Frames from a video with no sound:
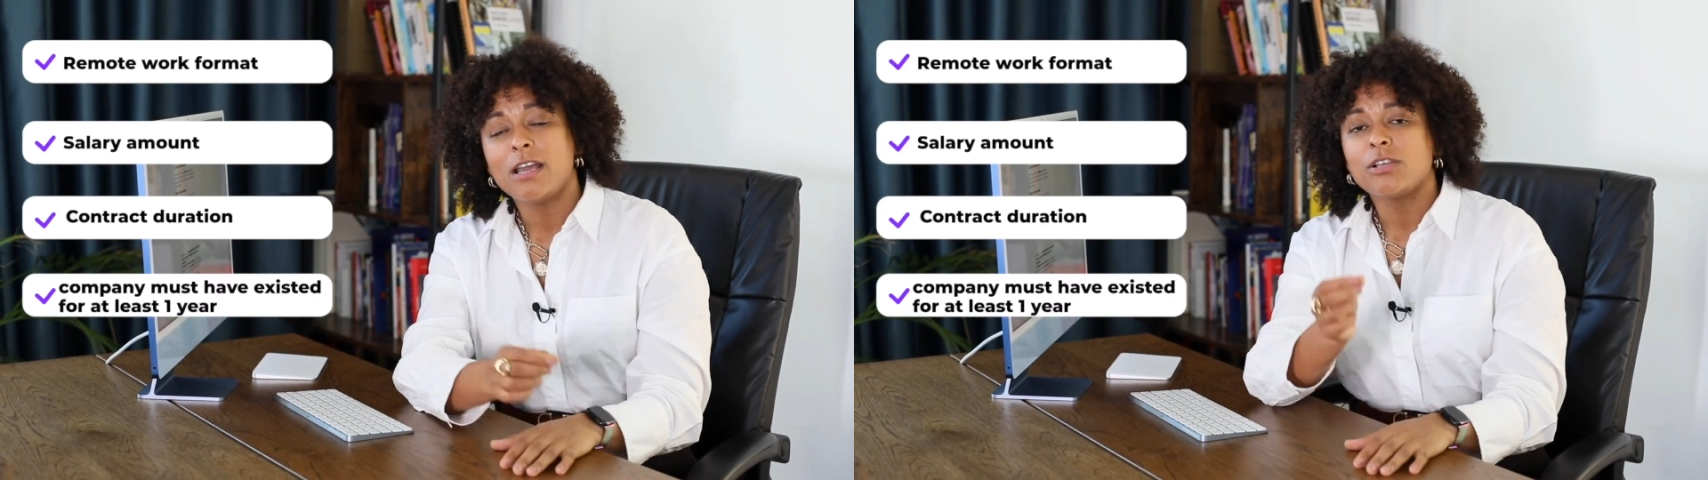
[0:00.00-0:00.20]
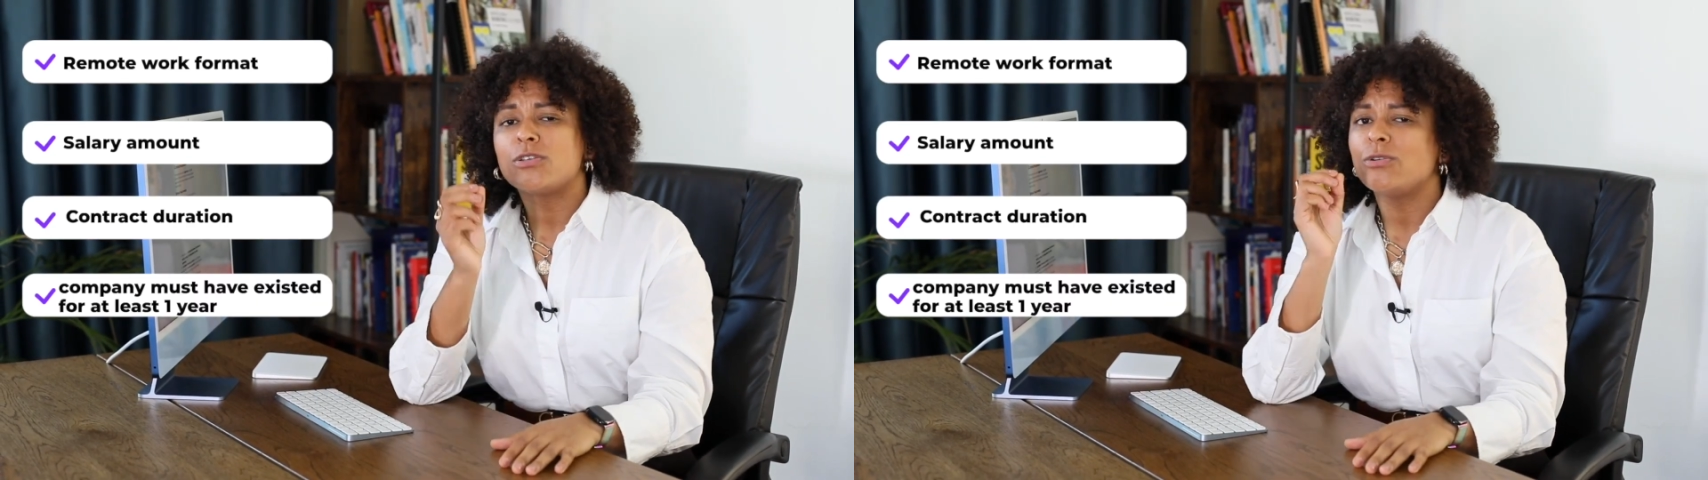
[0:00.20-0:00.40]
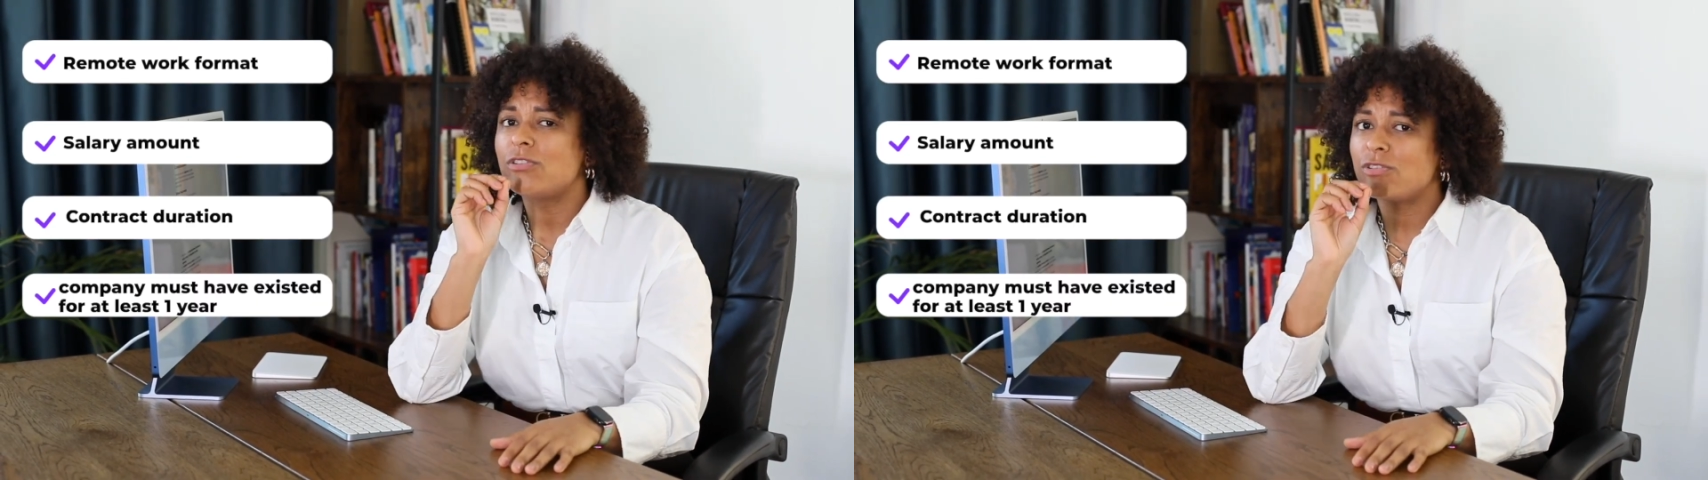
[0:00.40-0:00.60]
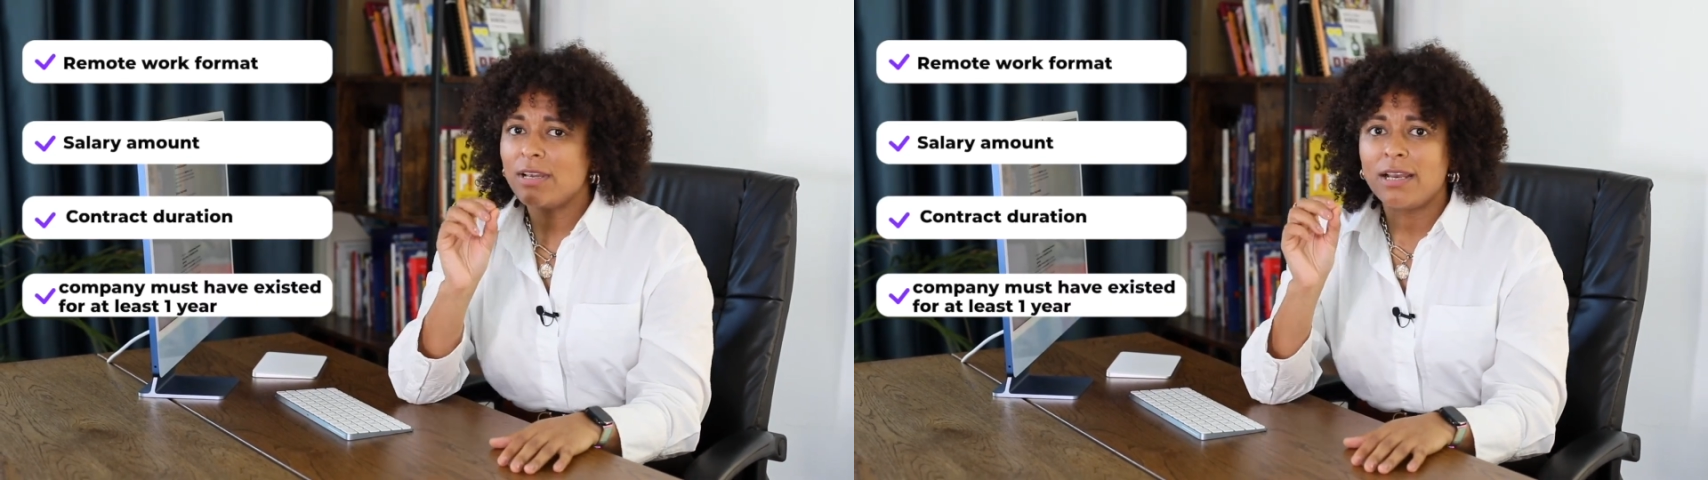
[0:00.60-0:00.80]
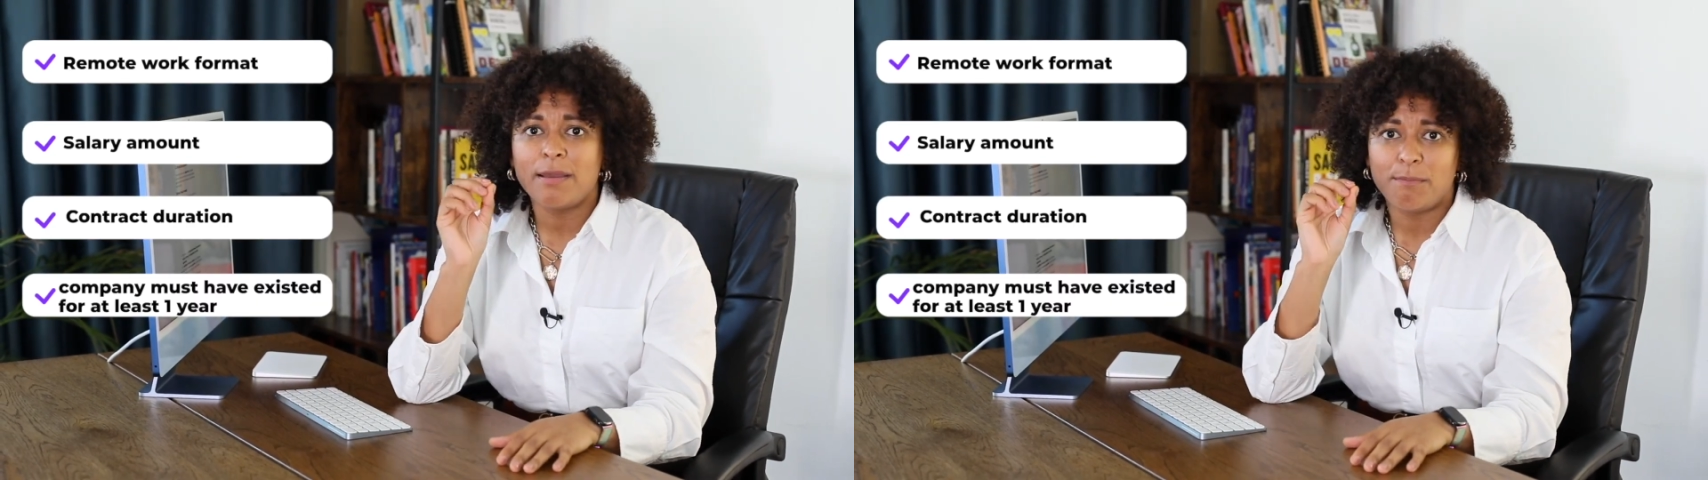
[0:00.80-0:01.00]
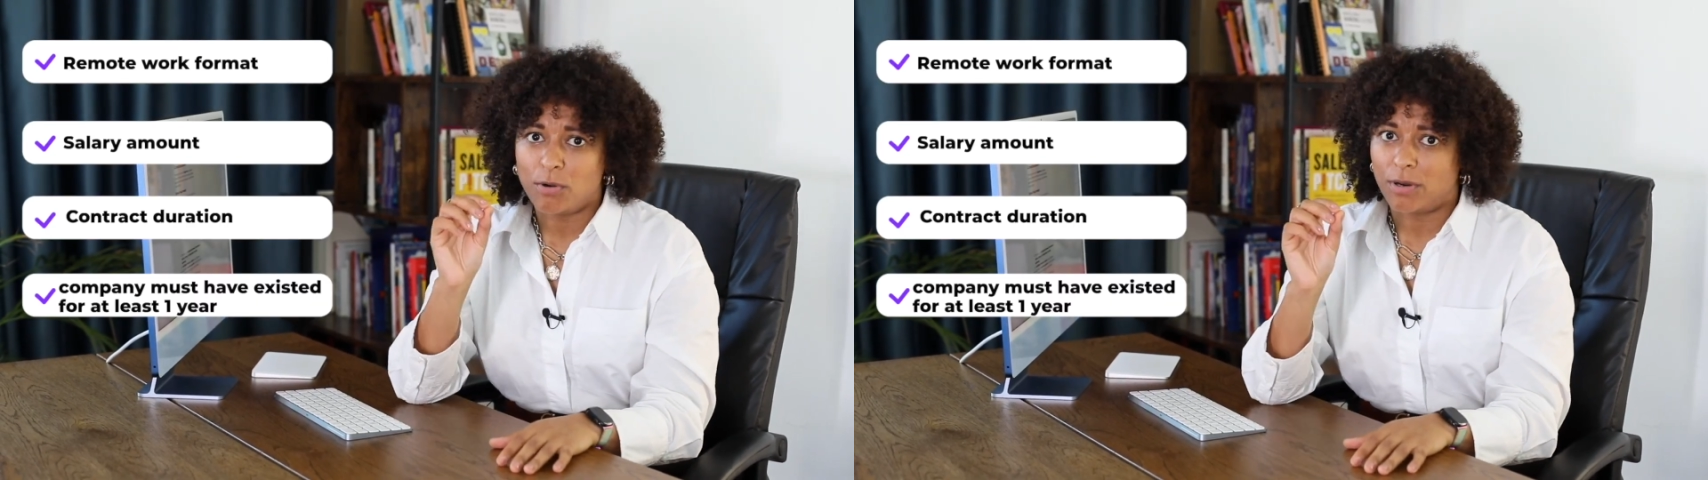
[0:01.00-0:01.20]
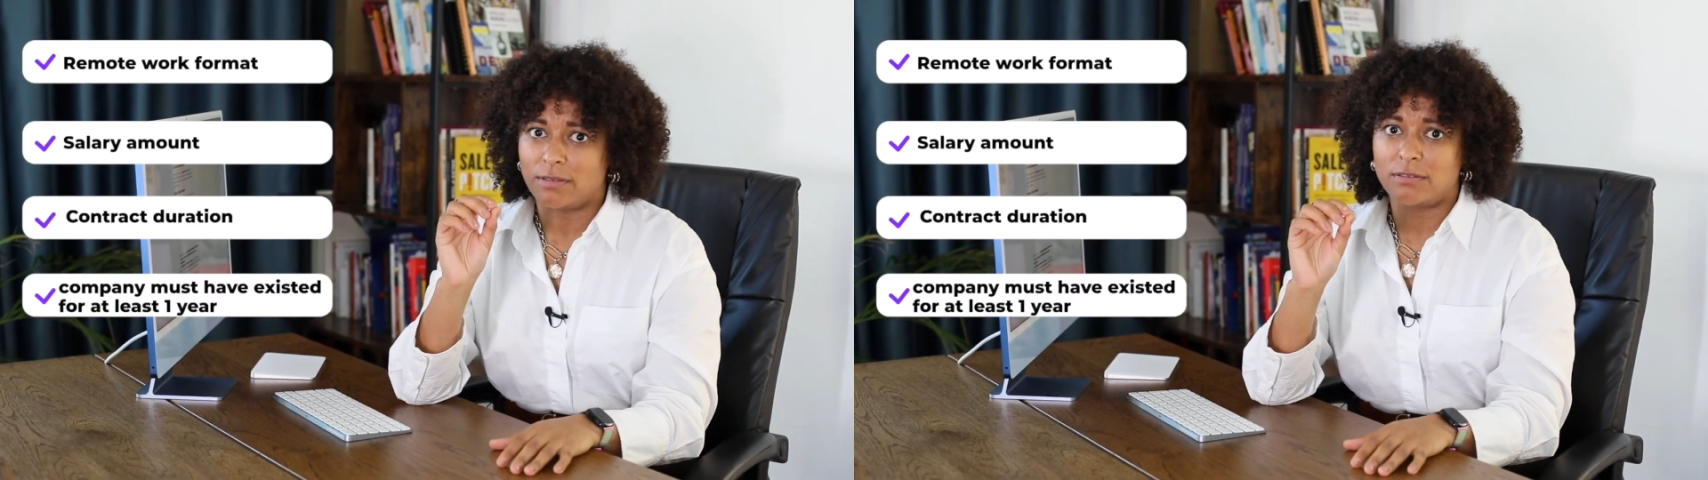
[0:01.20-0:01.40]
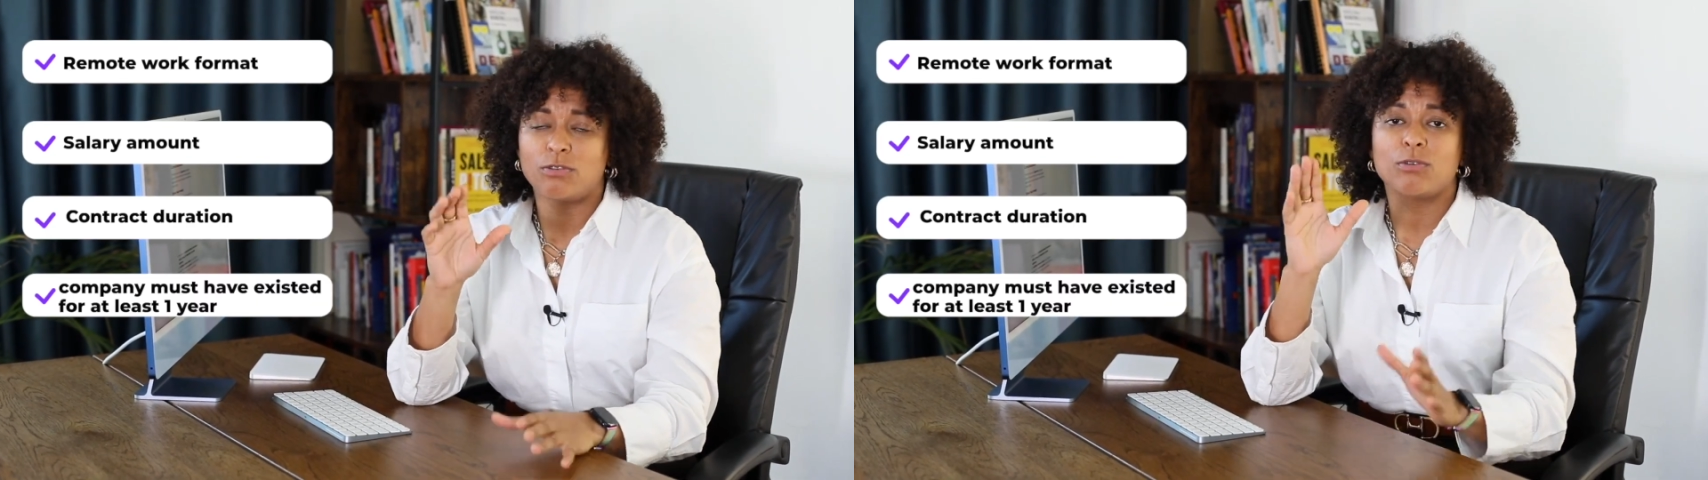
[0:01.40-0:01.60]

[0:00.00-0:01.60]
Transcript: So it's really important